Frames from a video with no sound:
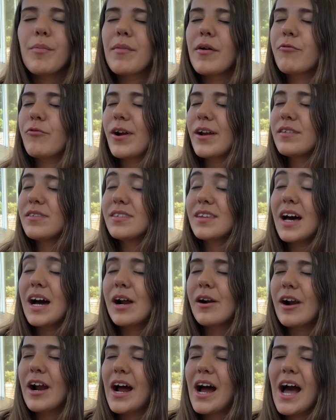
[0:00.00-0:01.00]
my friend
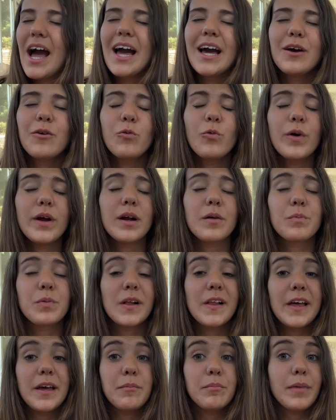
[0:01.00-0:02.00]
Sarah and we are
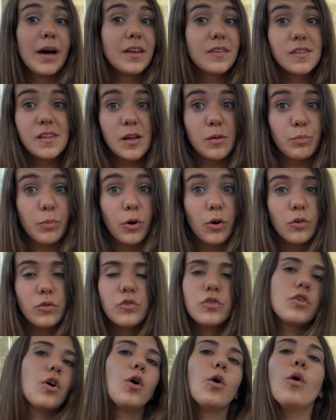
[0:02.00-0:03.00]
playing basketball.
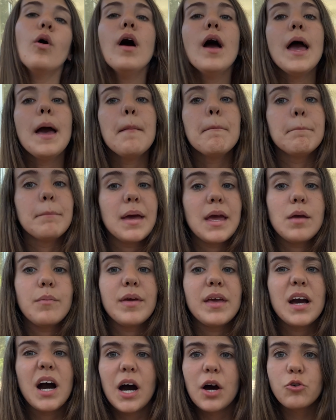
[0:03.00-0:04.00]
So
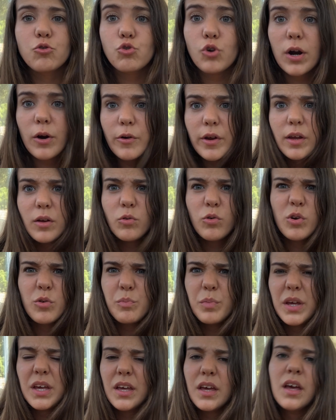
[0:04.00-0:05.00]
maybe our drawing will
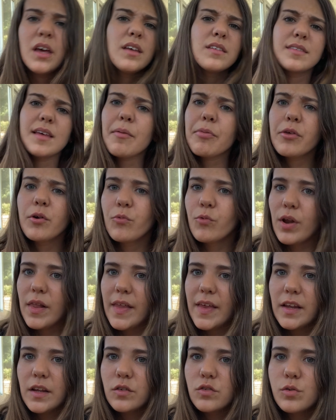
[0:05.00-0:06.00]
be something
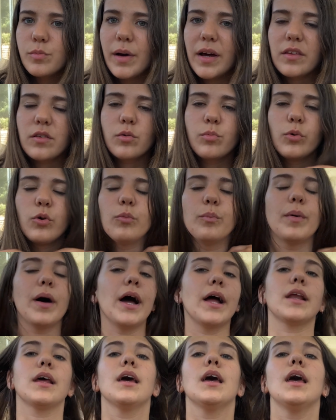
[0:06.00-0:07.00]
related to basketball, but